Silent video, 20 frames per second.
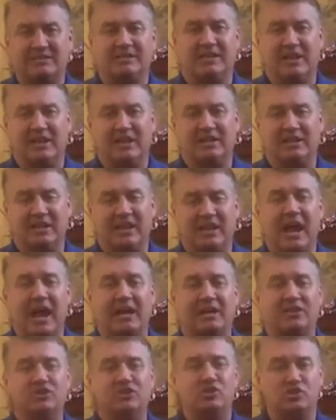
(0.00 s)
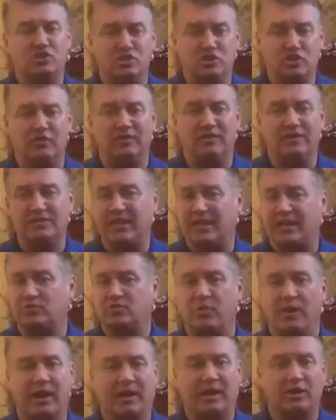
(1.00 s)
tell you tonight is Juuva
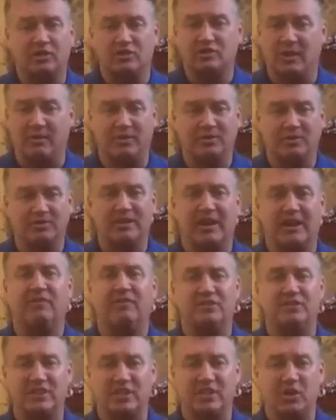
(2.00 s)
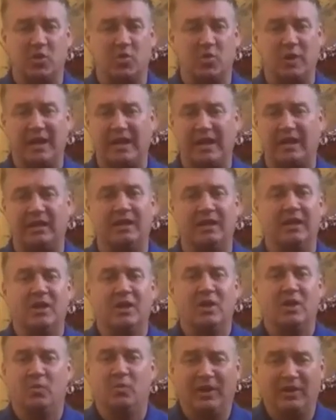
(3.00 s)
sets records almost every single week.
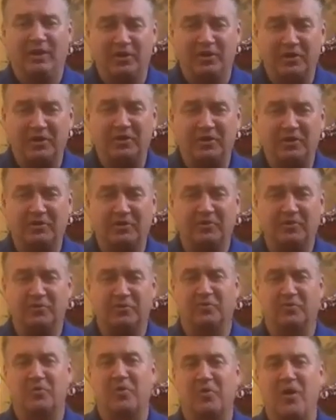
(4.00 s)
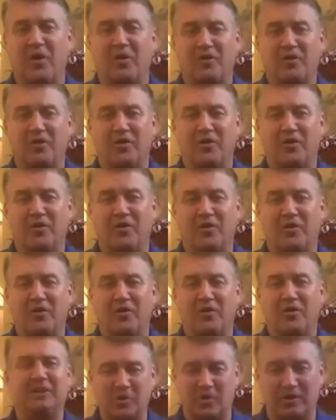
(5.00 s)
We're in a growth
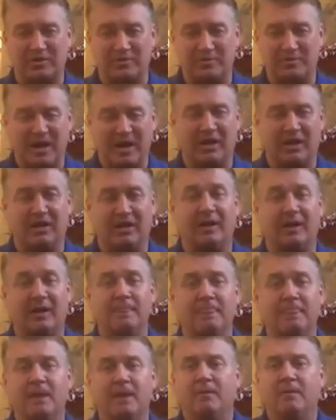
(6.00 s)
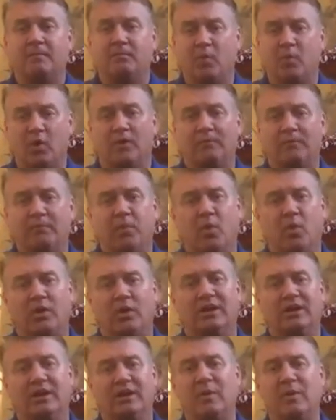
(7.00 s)
frenzy here in North America. More
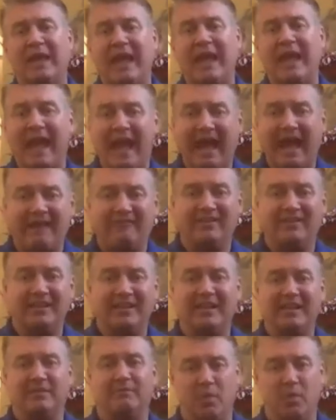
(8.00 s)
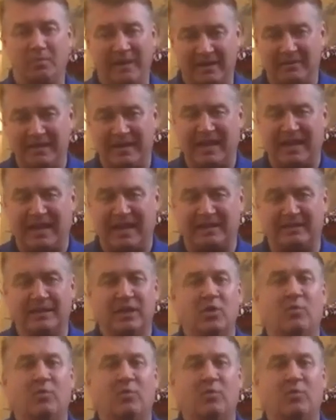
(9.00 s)
importantly, we haven't hit momentum yet.